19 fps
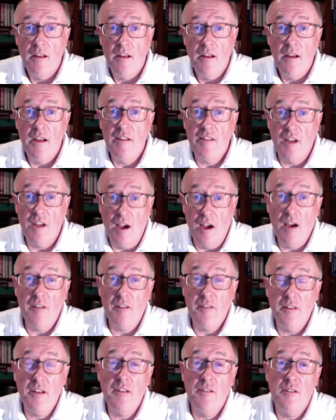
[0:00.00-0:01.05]
It's a hard
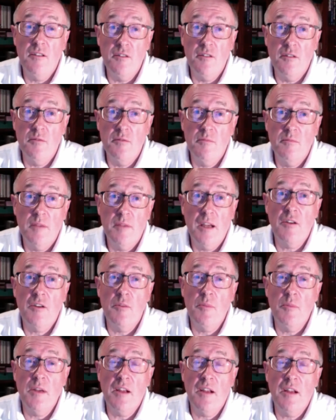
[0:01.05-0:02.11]
thing to do. It can
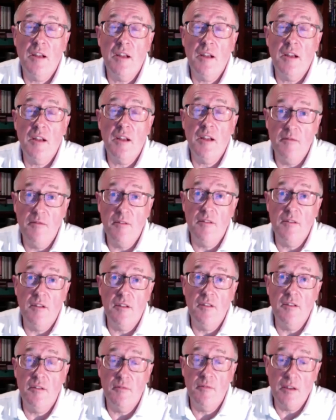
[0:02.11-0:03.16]
be expensive
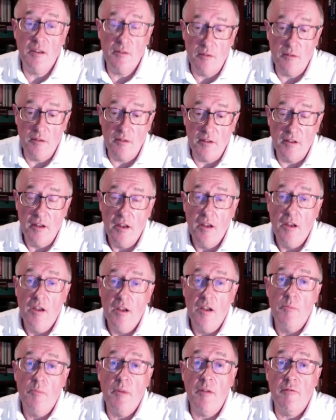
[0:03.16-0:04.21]
and difficult,
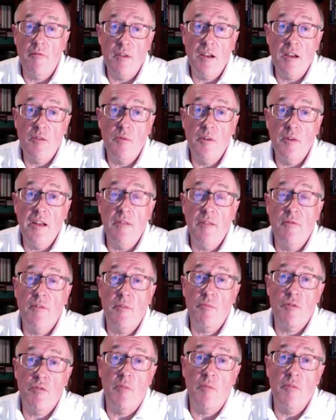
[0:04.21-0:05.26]
but frequently if the
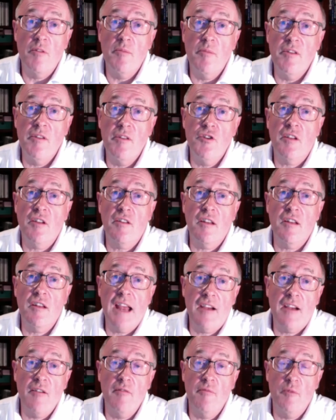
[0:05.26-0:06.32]
problem is just
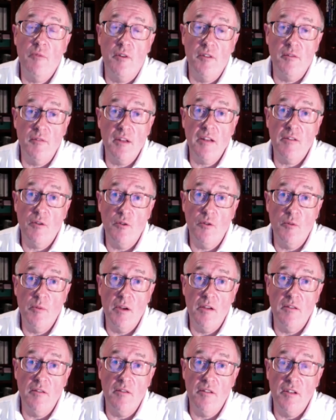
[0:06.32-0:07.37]
lack of one of these
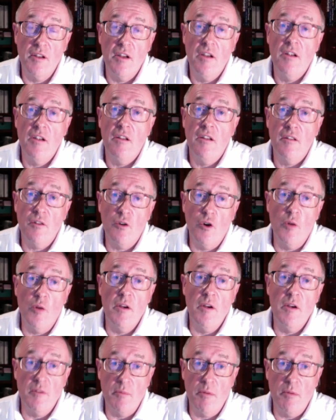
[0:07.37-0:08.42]
hormones, the
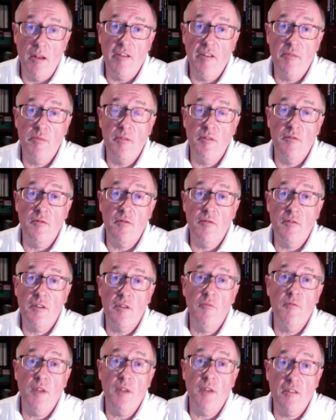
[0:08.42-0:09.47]
hormone replacement
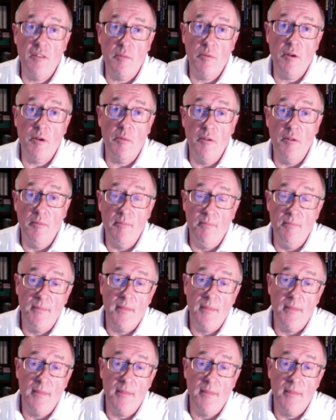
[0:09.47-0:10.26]
can fix the problem.